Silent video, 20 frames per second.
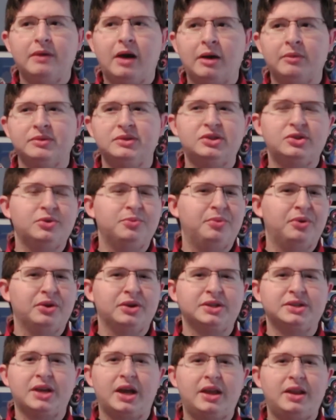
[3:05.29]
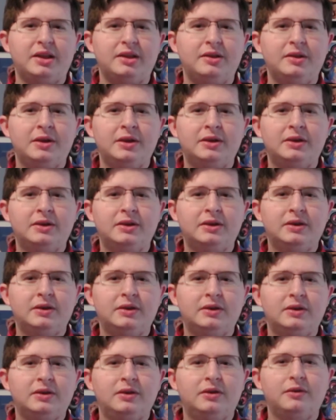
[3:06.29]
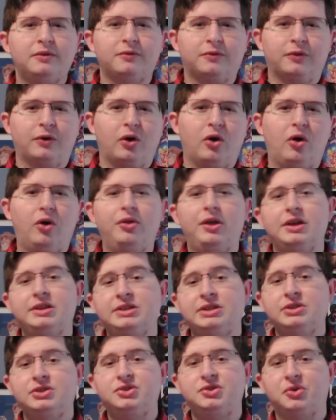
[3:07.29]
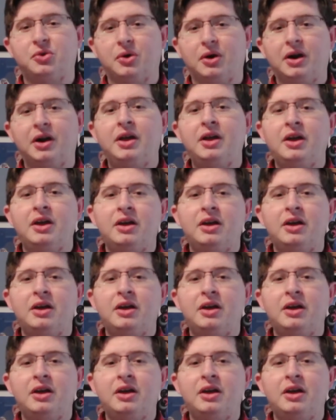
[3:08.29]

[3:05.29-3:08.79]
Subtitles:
I'm super excited for all that's in store